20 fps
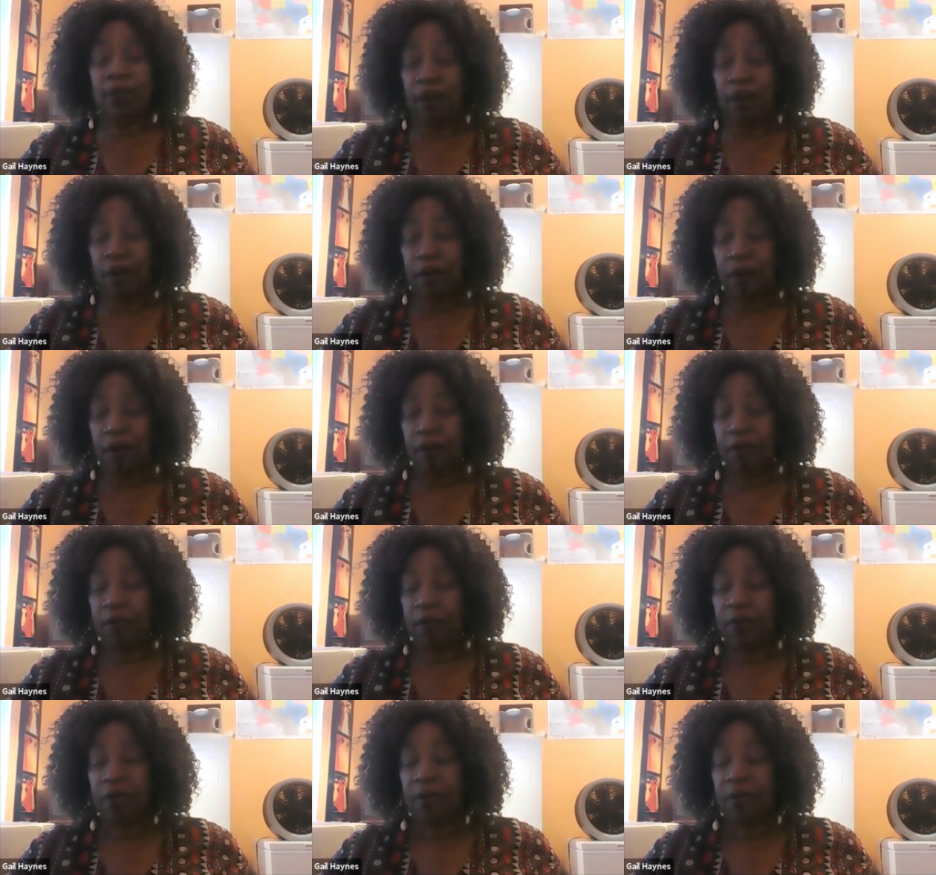
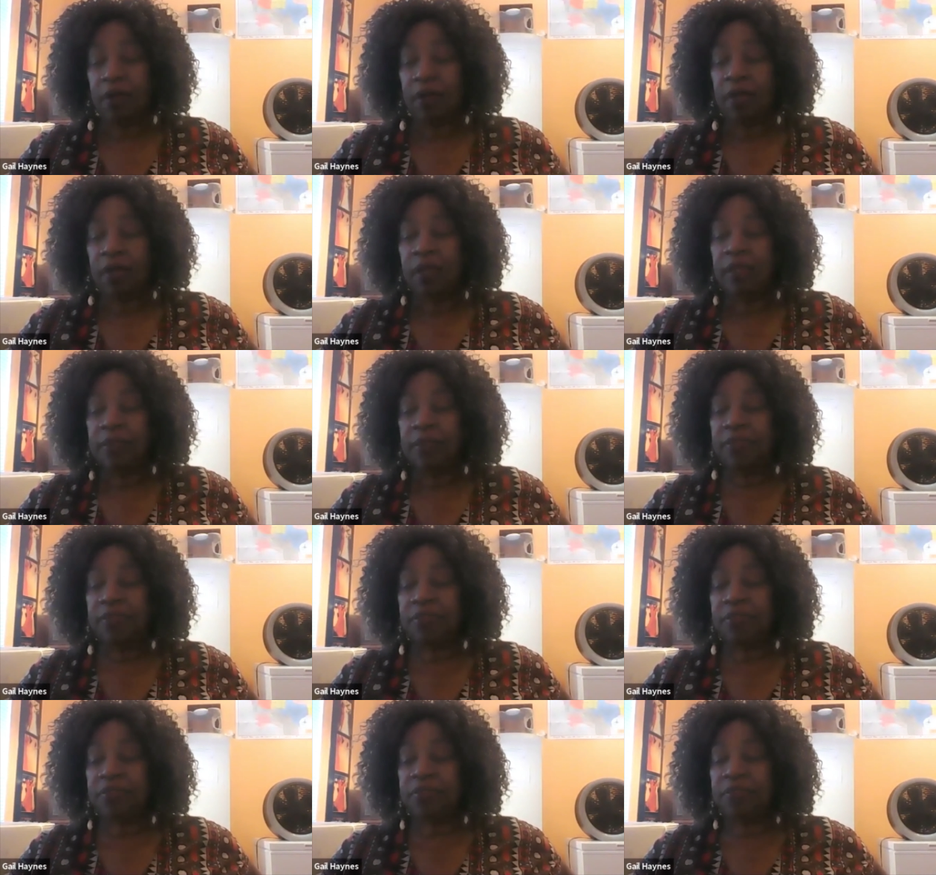her,
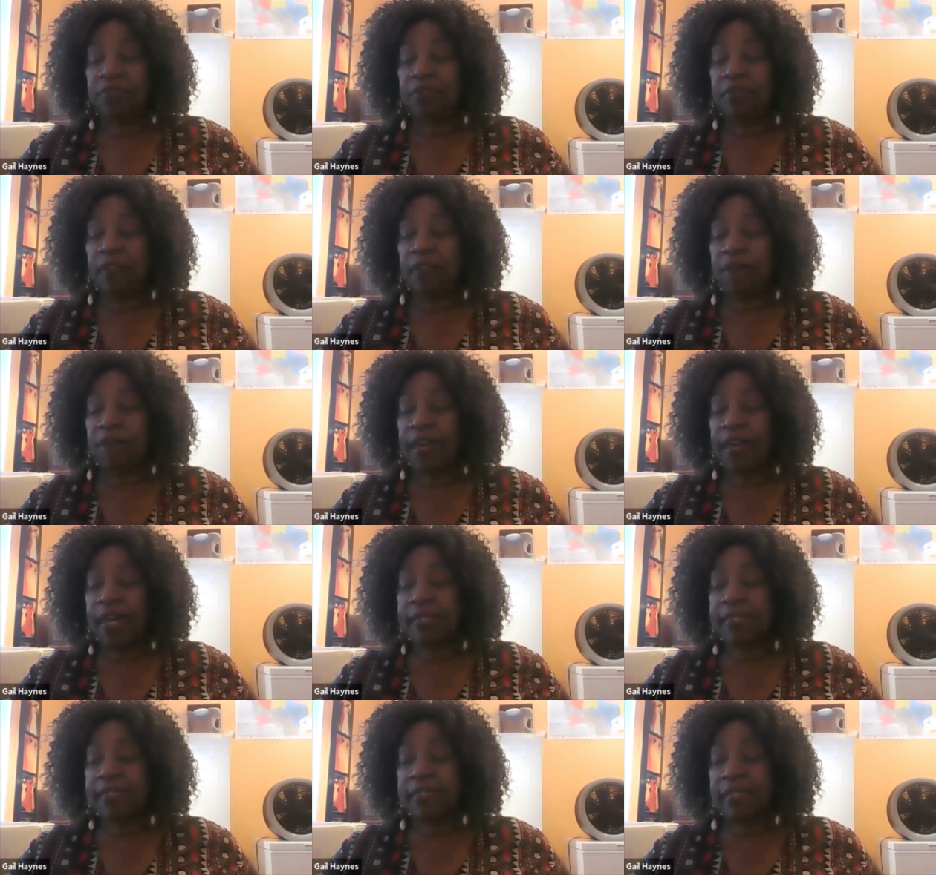the
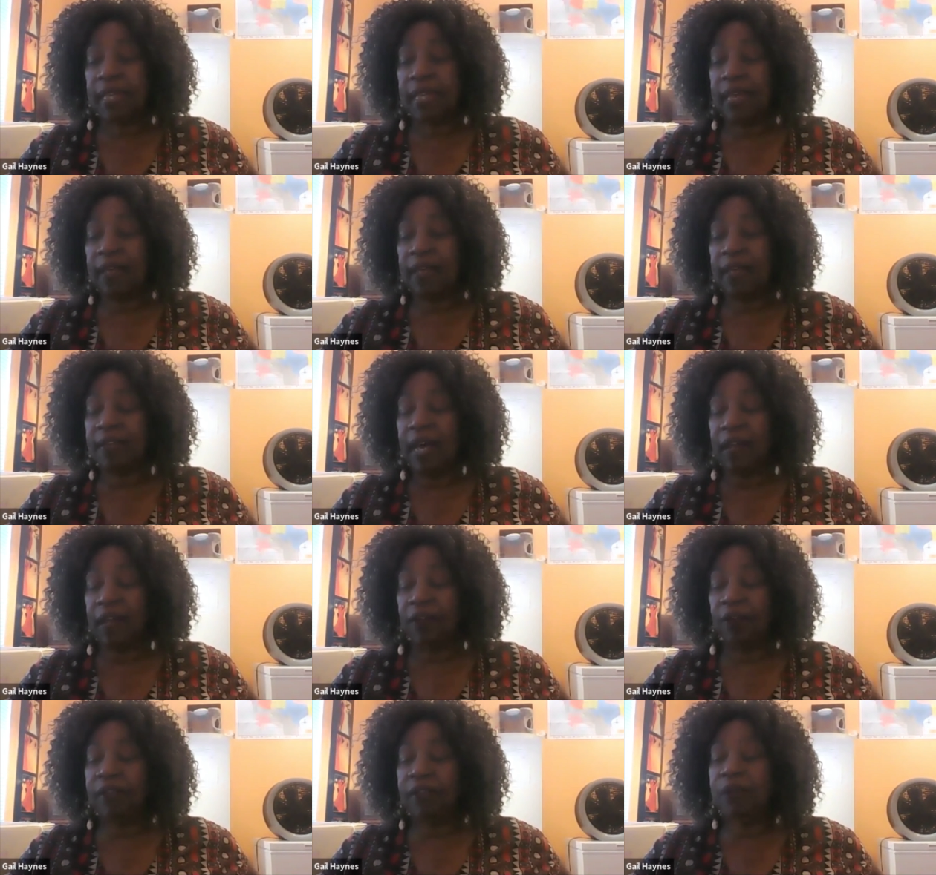vet said
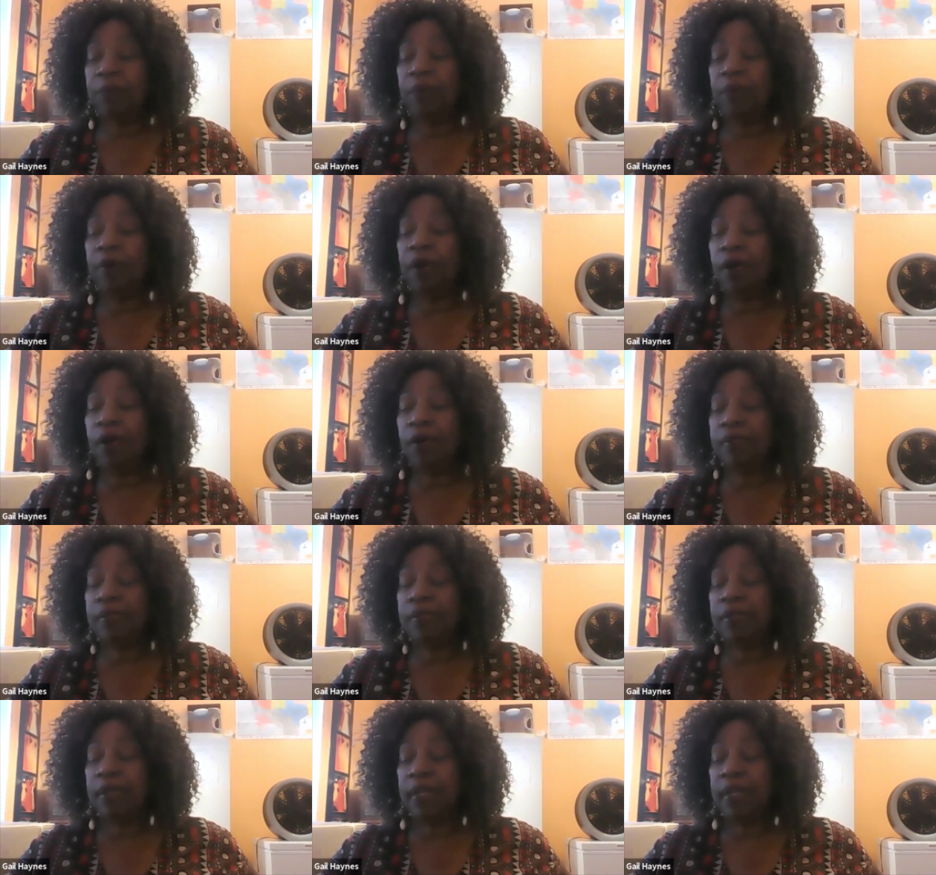not only were
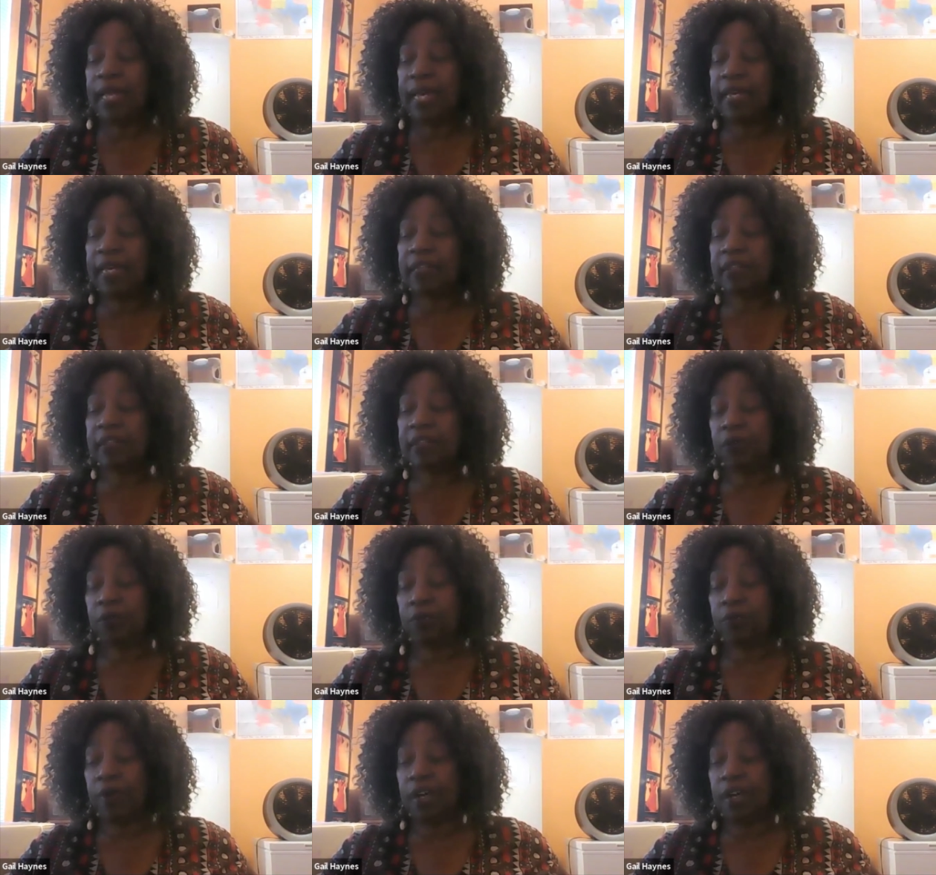her legs
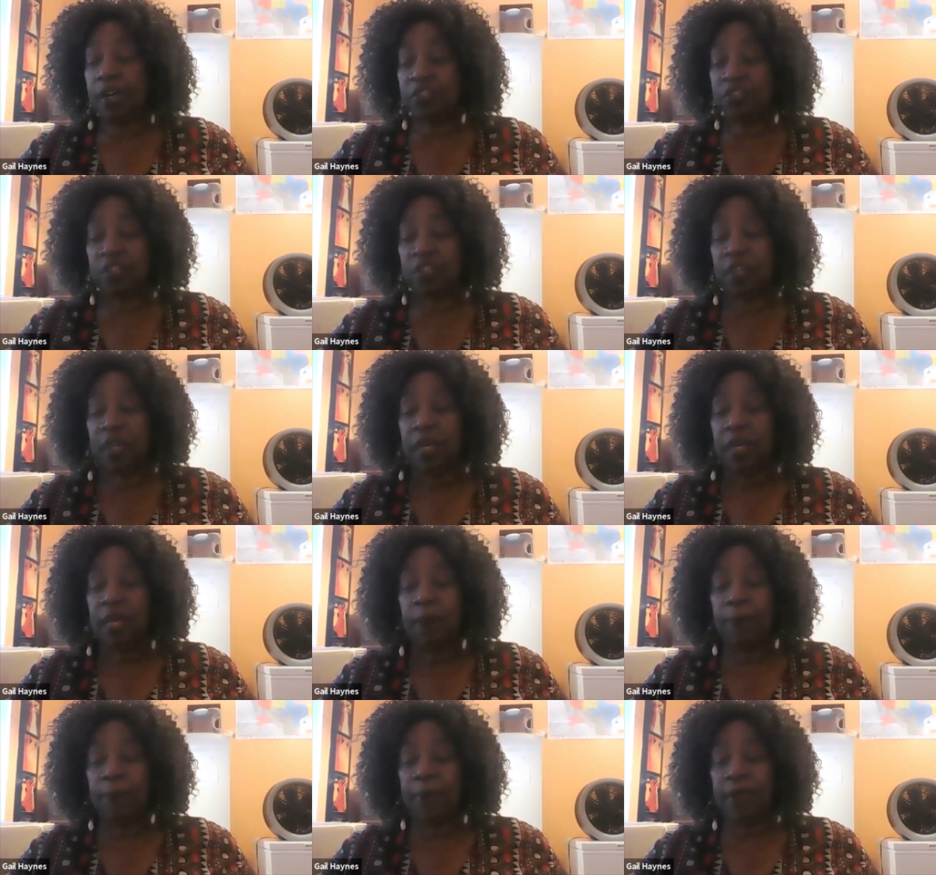crushed,
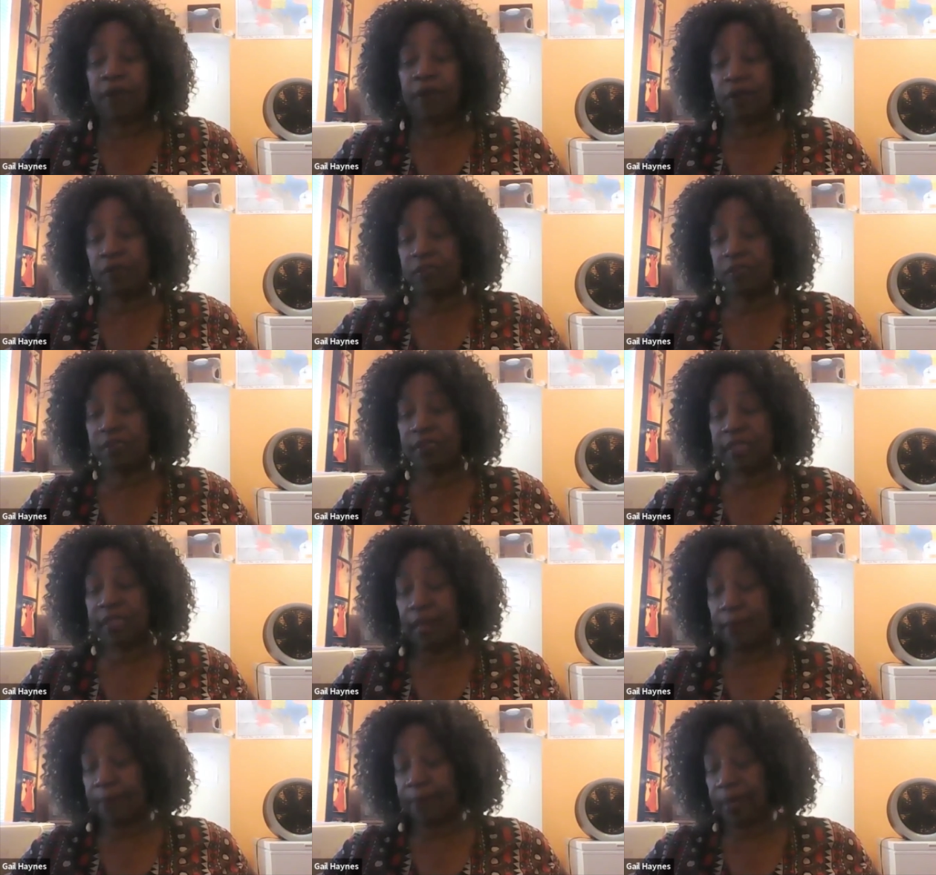but her
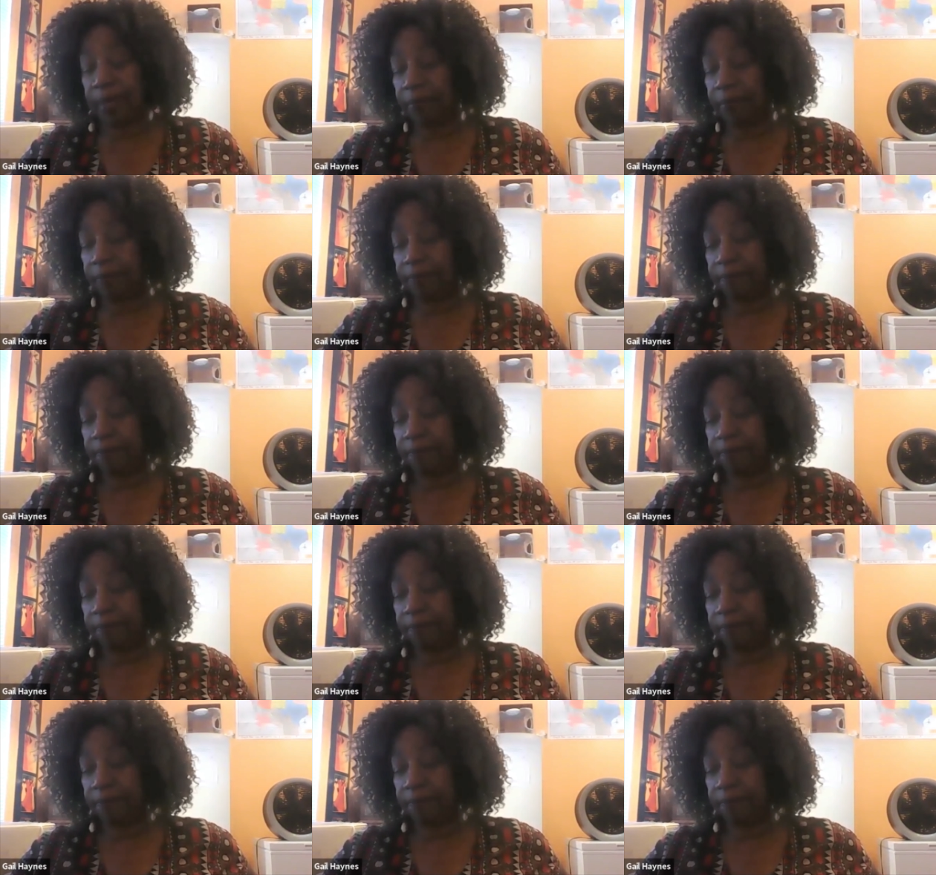stomach.